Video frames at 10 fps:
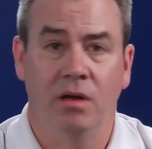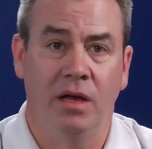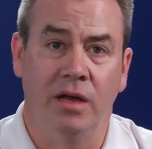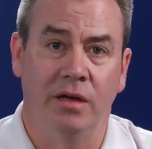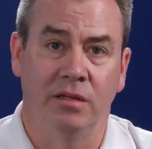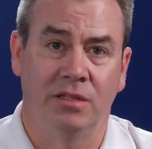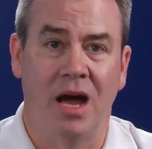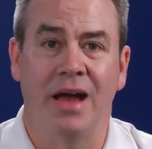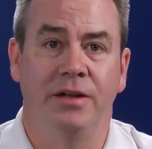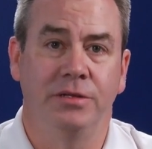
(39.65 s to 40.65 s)

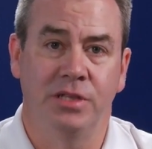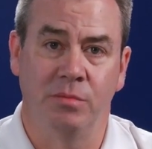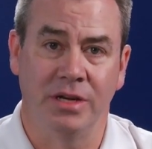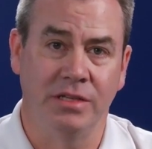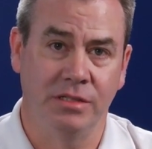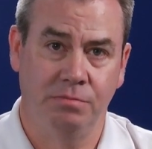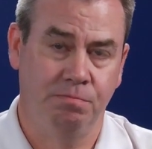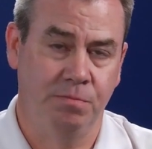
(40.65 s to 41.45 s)
tied to somebody's